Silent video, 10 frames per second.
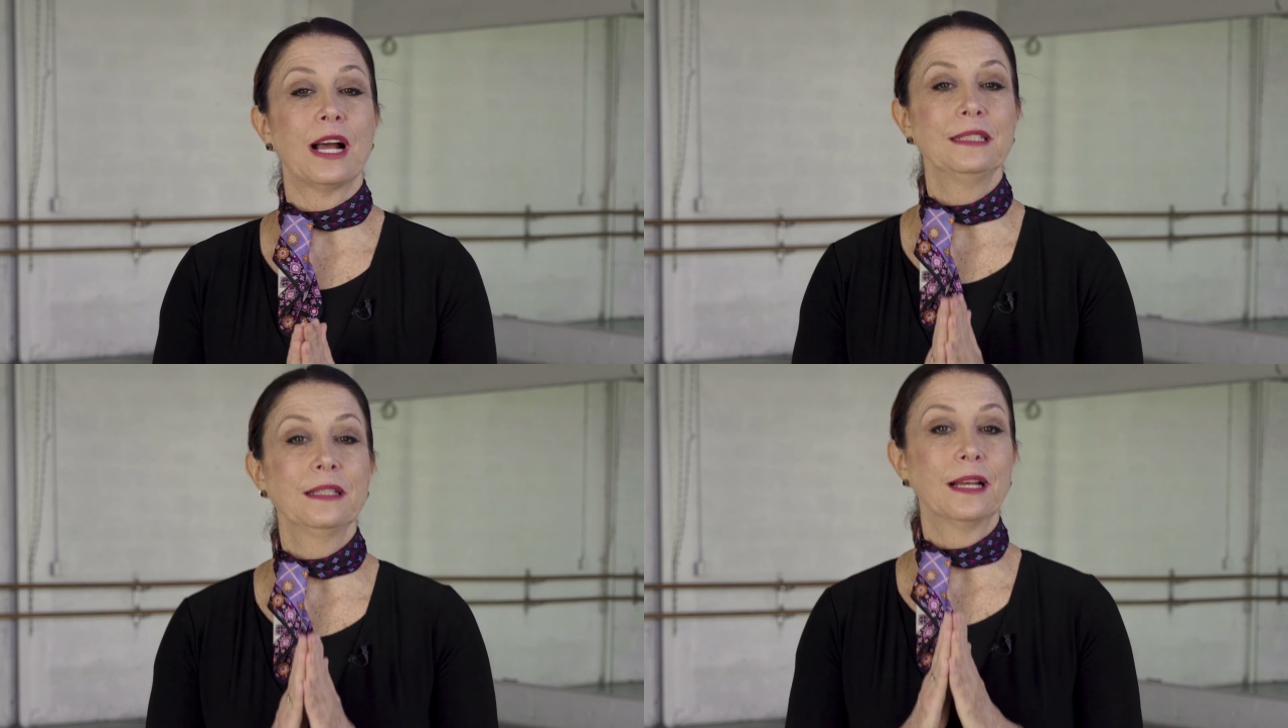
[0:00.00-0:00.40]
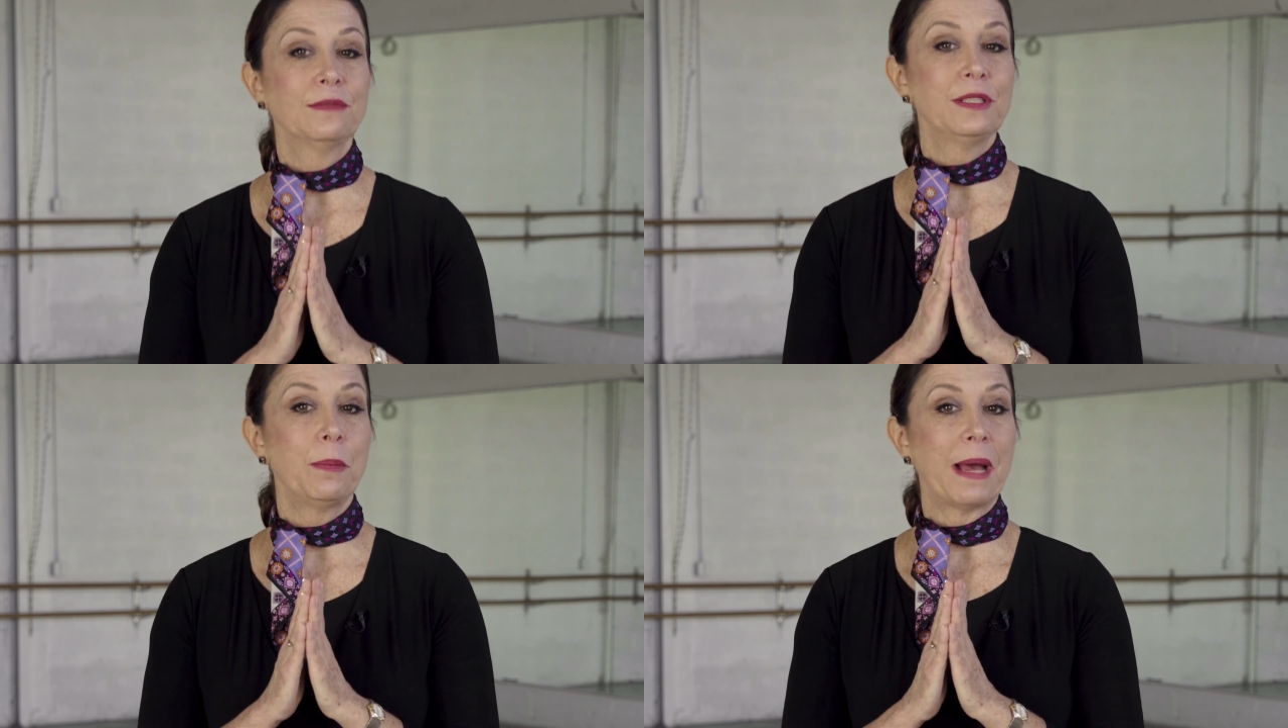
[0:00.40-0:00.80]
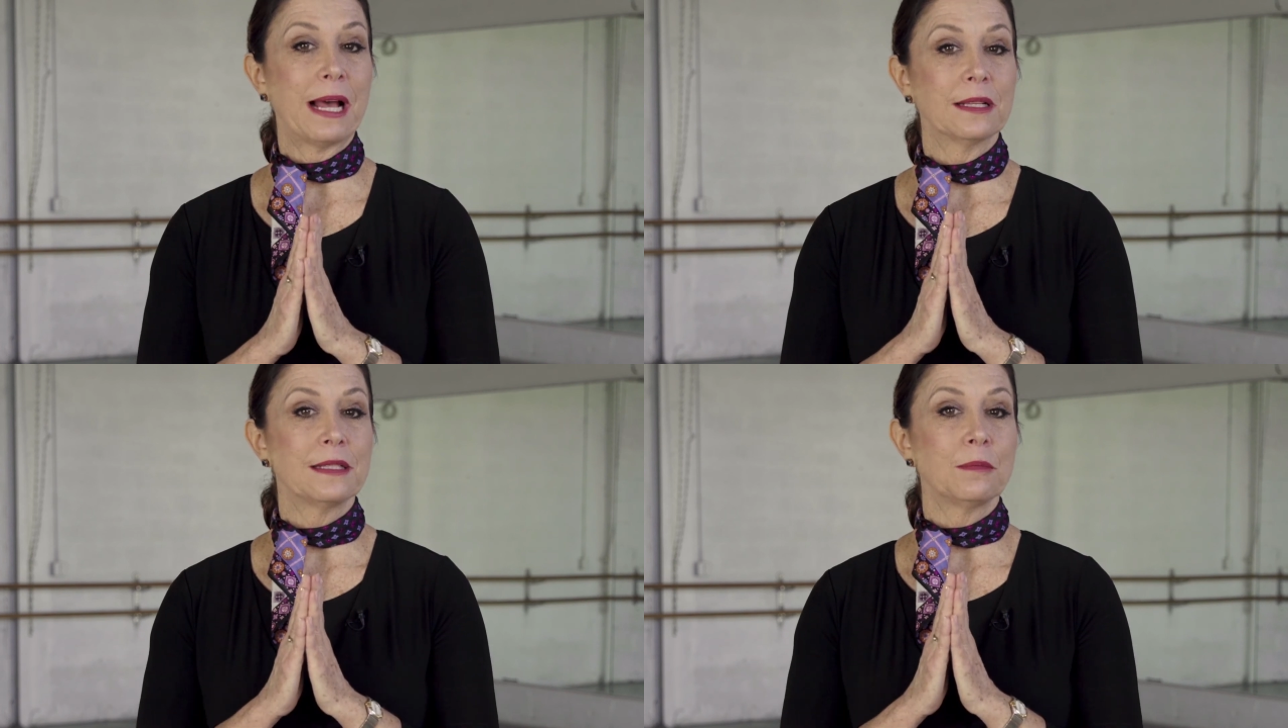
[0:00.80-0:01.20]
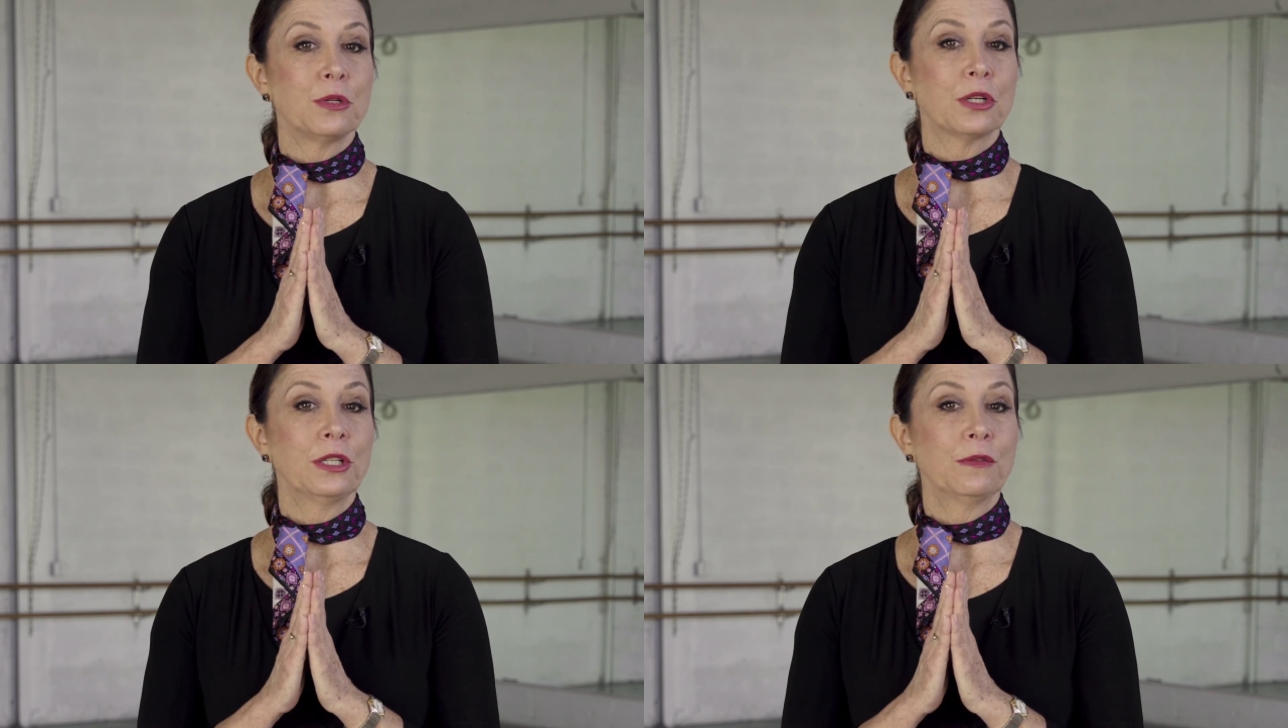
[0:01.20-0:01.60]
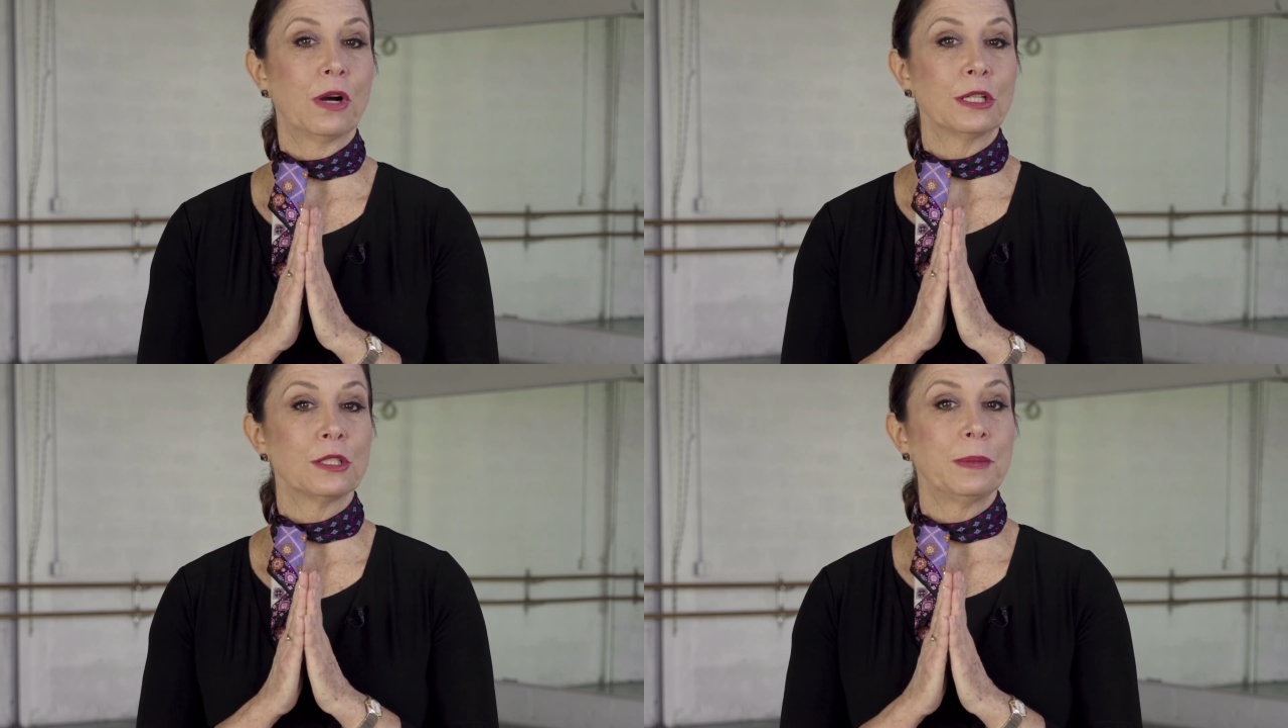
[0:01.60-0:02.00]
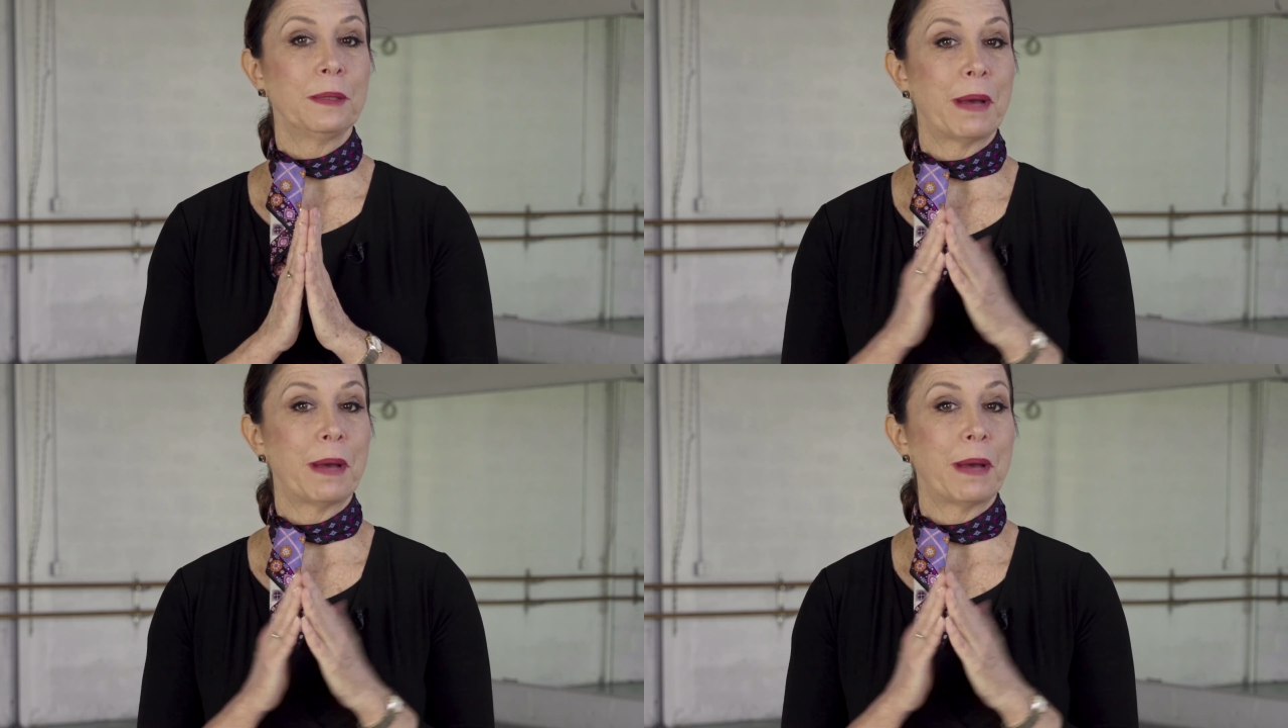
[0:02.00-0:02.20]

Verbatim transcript: I love to balance. I'm sure you've watched me